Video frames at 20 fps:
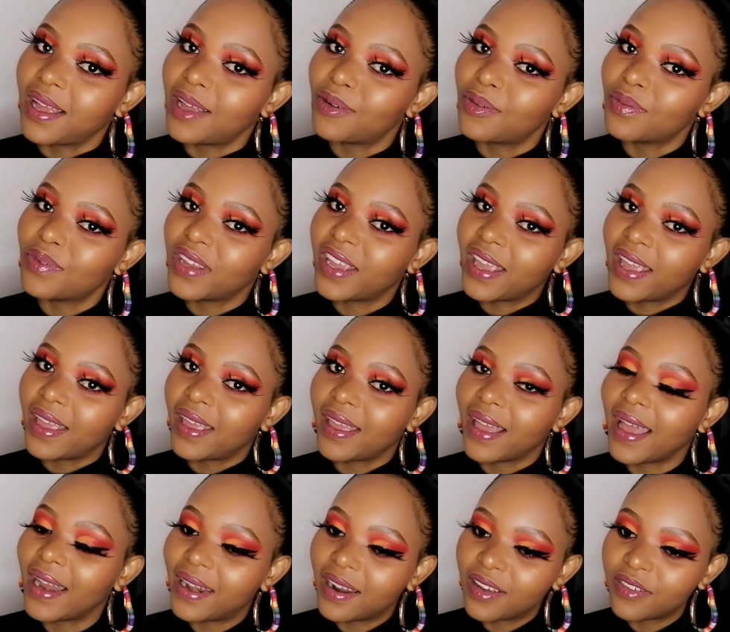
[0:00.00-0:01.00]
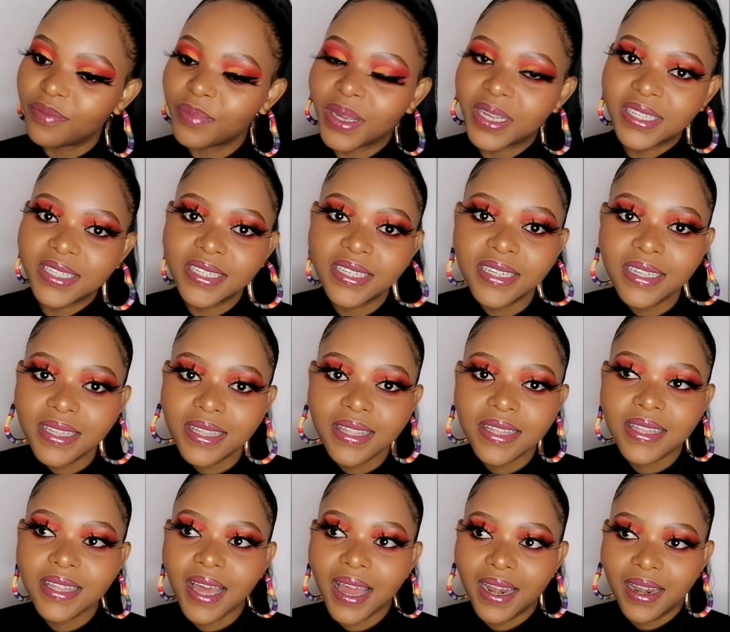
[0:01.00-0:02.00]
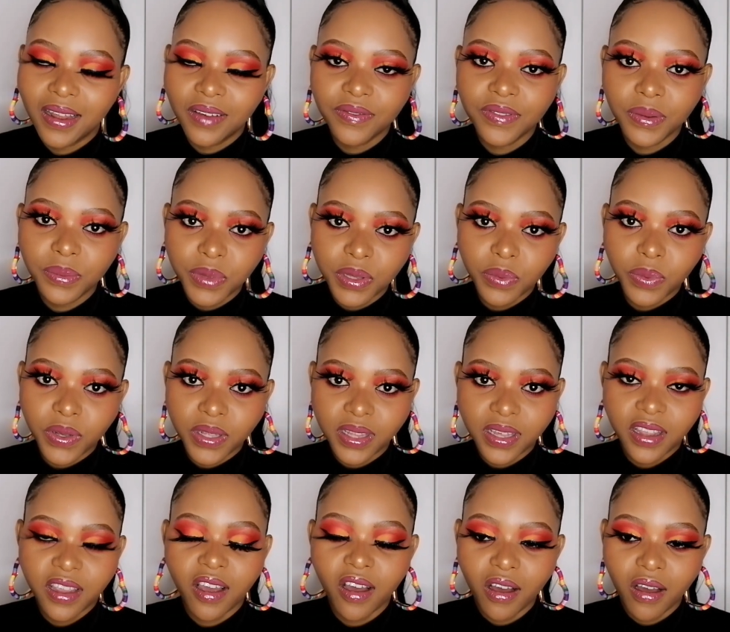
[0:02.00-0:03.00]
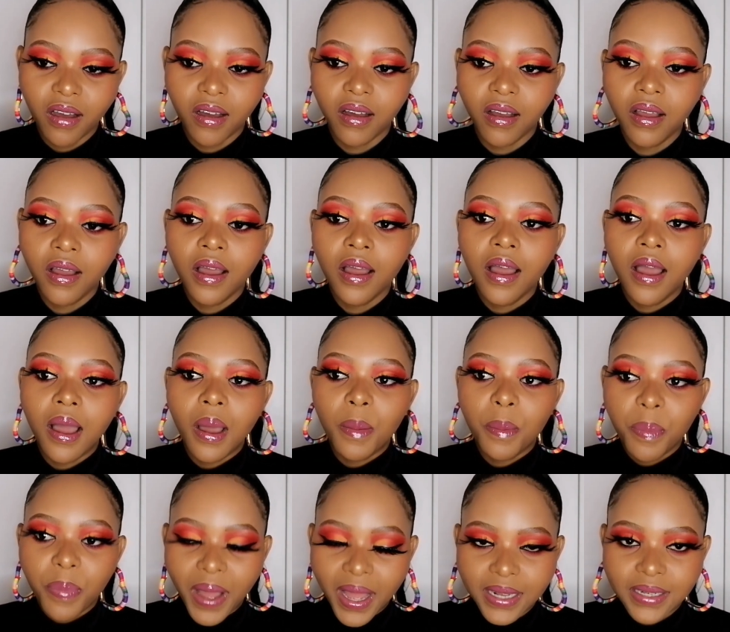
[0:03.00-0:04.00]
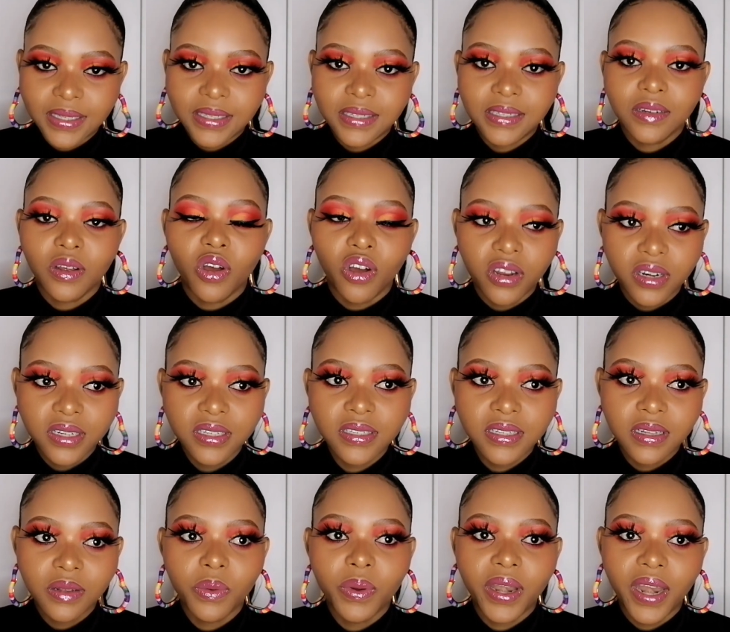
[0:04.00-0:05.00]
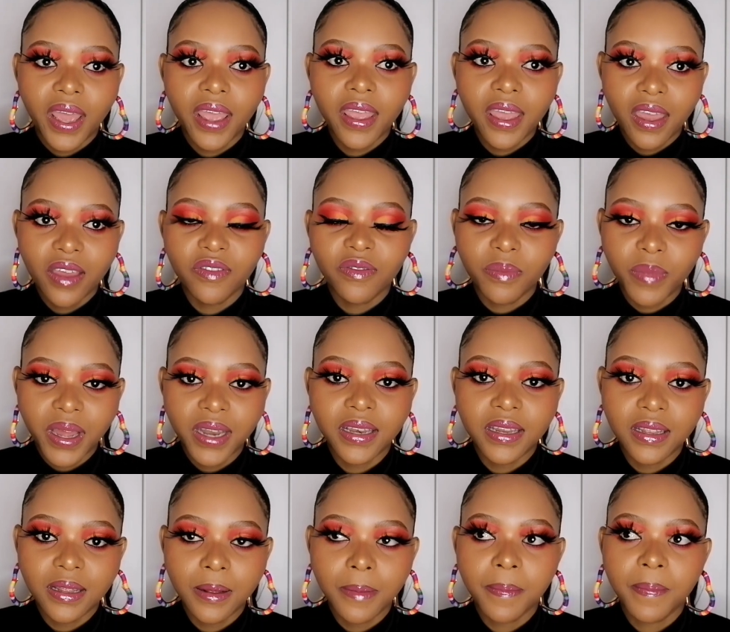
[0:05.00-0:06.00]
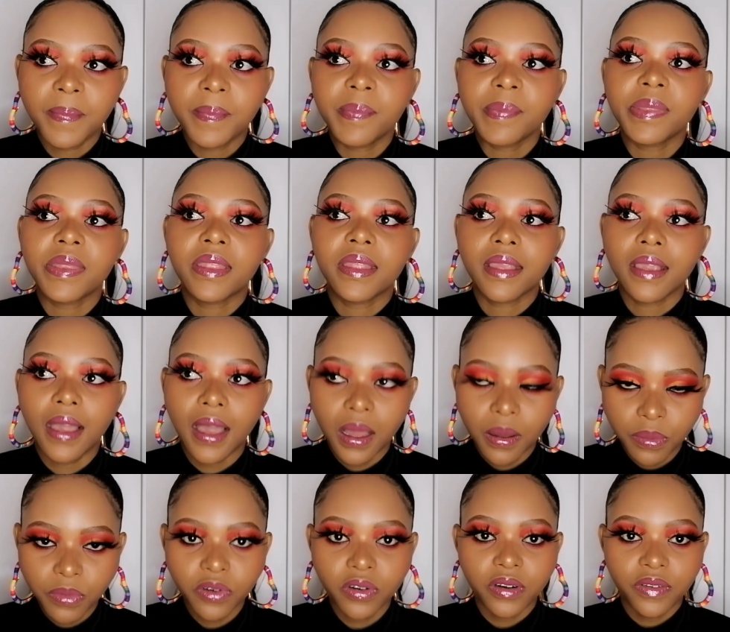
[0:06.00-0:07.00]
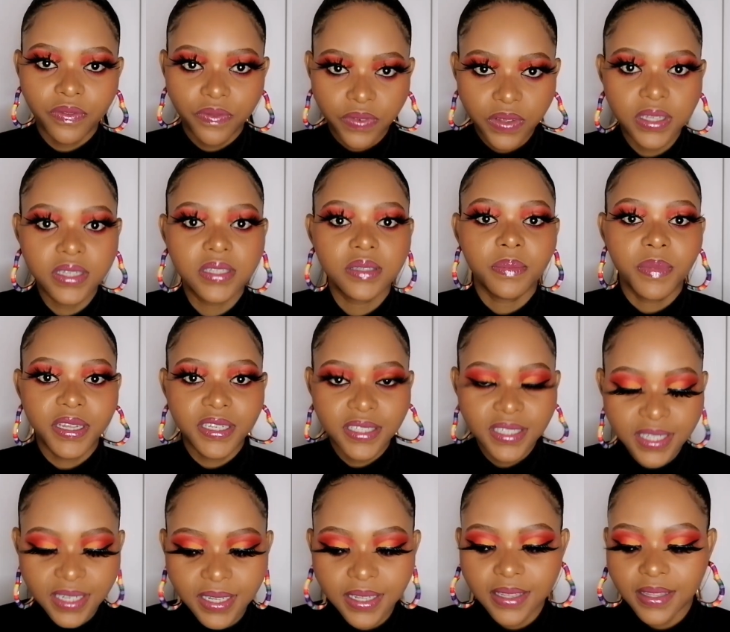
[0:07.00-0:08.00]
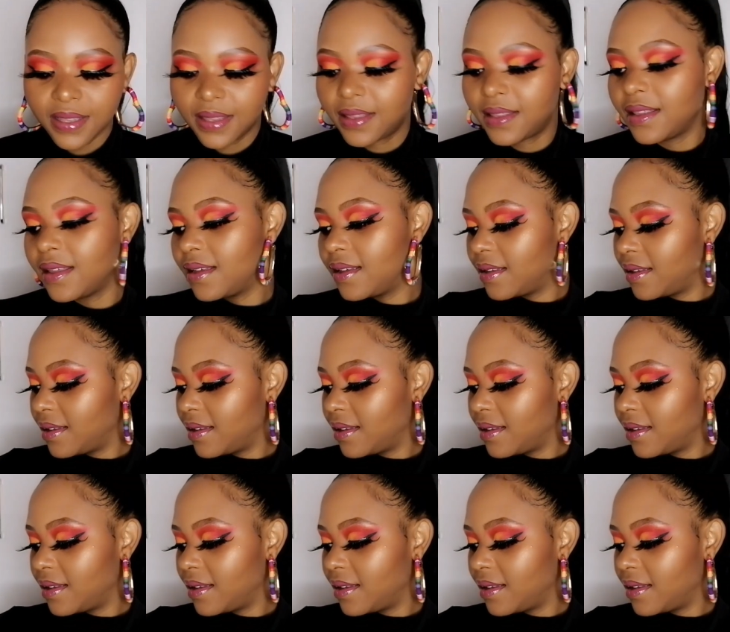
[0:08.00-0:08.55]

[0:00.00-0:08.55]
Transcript: I don't care. I love my teeth, I love them the way they are. But honestly, when I have money, I'm gonna fix my teeth.